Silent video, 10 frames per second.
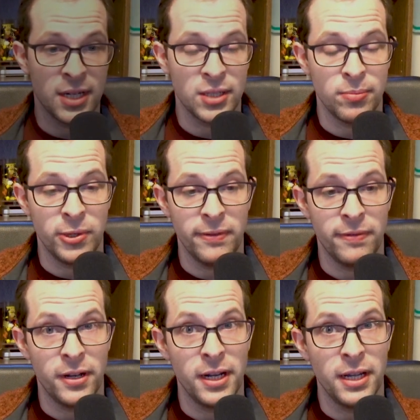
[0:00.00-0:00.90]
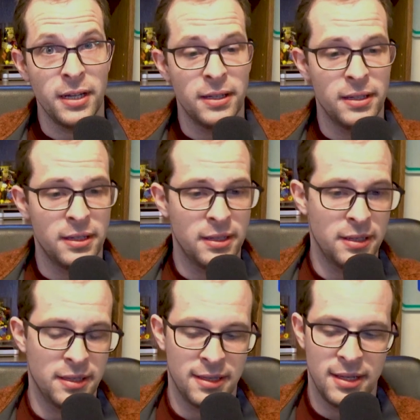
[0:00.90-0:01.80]
actually pretty funny.
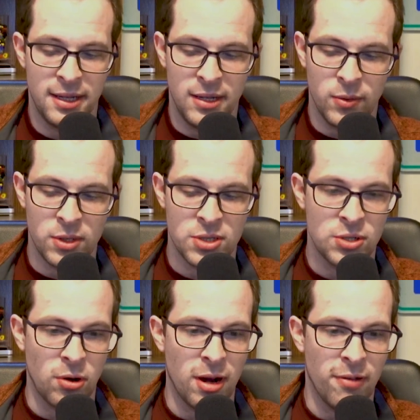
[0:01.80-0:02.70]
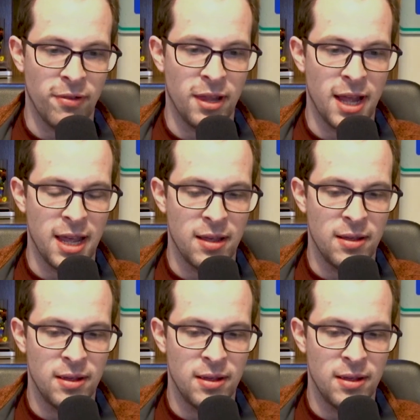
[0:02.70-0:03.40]
Can start off light